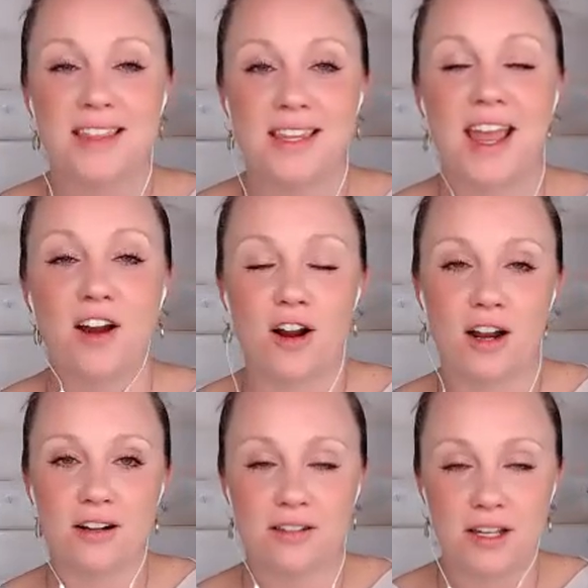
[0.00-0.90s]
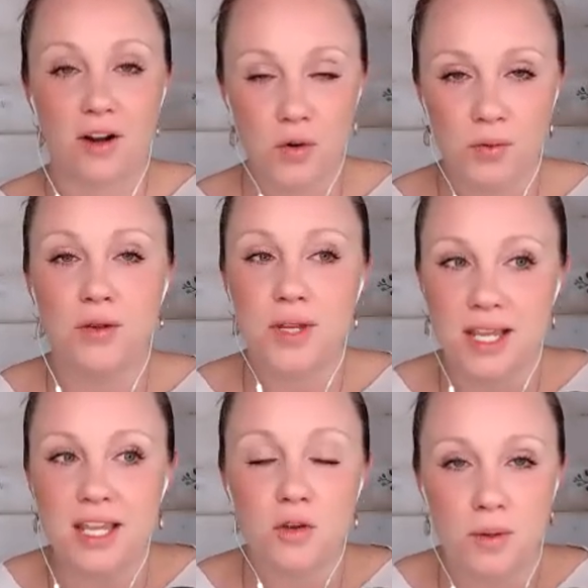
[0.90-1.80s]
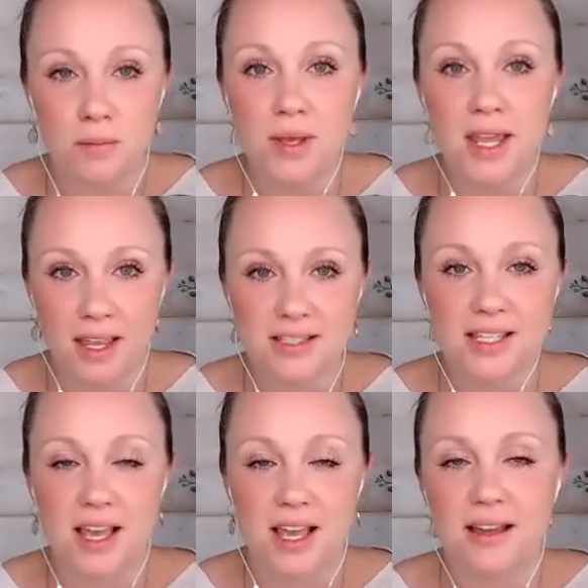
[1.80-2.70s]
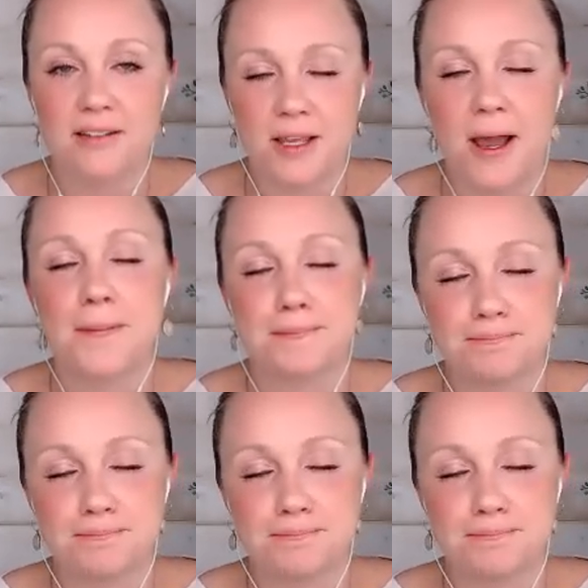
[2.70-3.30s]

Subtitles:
They are their own unique human beings in that. Yeah.